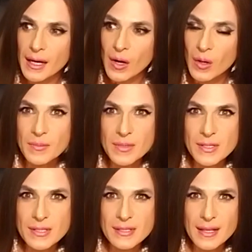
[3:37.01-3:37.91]

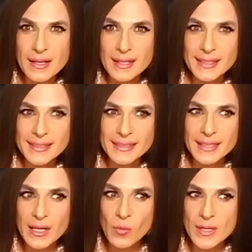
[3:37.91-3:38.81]
almost
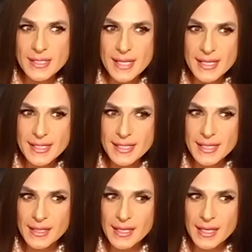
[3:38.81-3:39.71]
I don't want to say
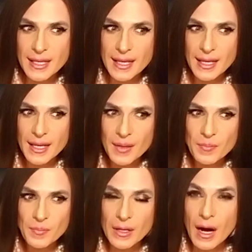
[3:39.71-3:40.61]
silly
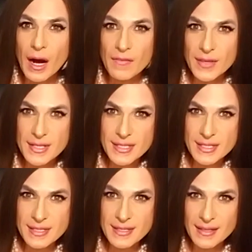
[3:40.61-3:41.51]
but
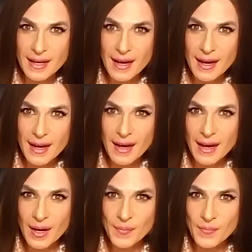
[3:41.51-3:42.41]
obvious
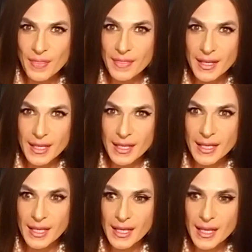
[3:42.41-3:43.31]
um, thing
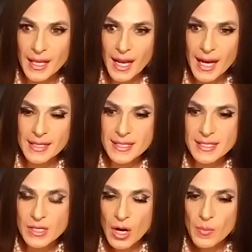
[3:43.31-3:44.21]
I
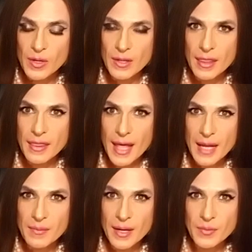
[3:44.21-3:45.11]
discovered
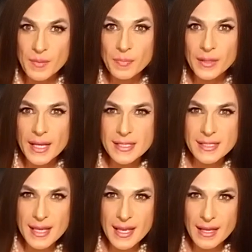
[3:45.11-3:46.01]
that by
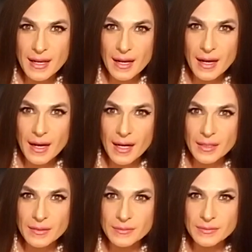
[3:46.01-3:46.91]
replacing
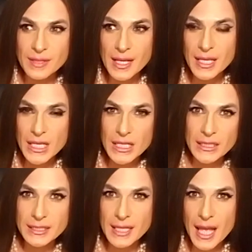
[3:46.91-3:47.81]
uh,
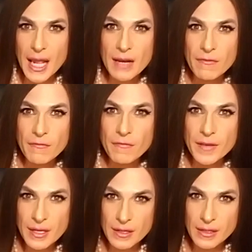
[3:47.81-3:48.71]
guilt and
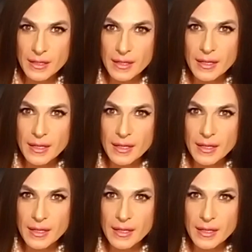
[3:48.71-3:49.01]
fear